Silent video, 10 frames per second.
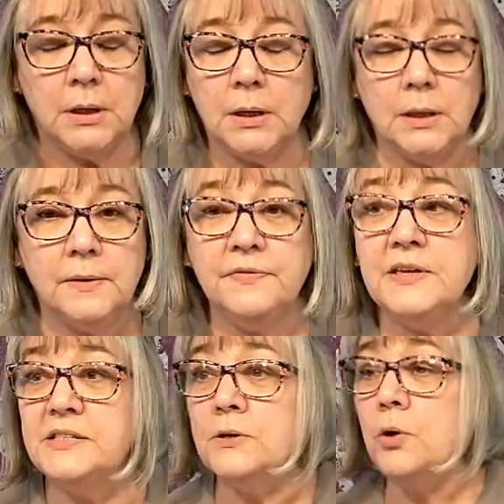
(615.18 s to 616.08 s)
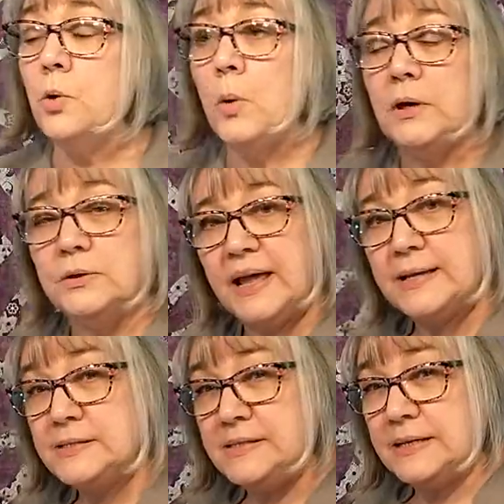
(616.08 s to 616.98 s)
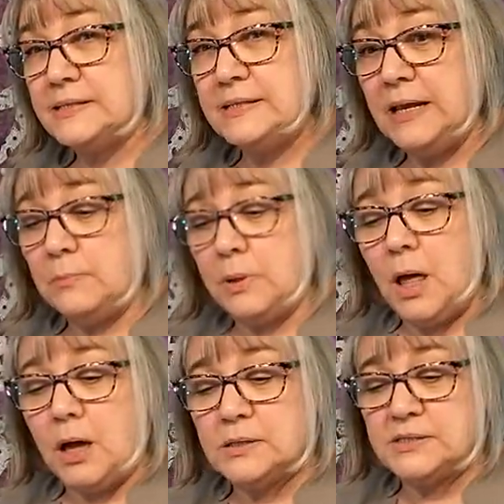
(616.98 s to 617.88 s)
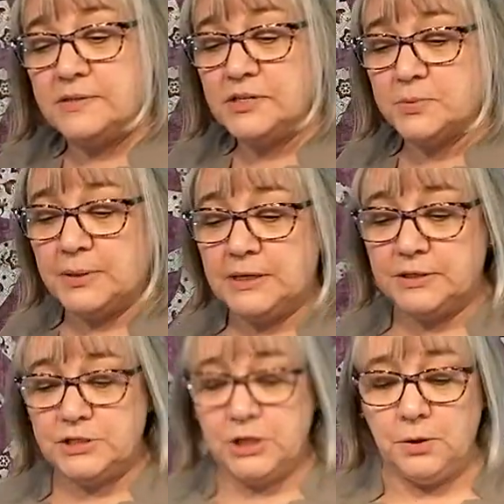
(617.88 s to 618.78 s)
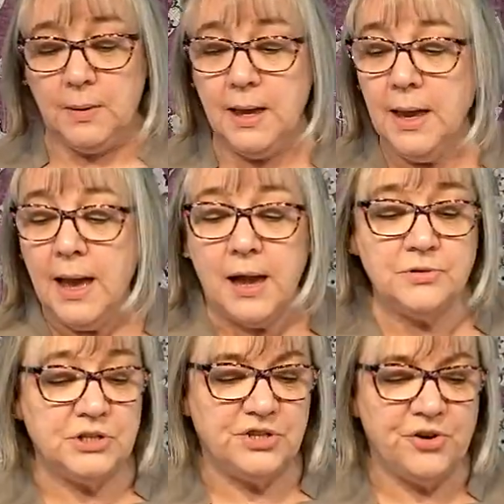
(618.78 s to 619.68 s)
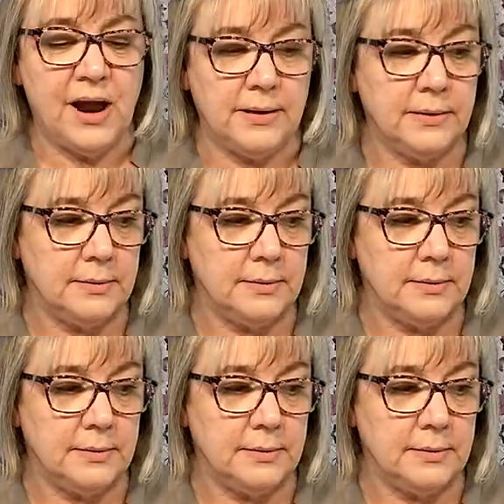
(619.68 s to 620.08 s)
This quilt has 16 blocks. This one did too. I was just trying the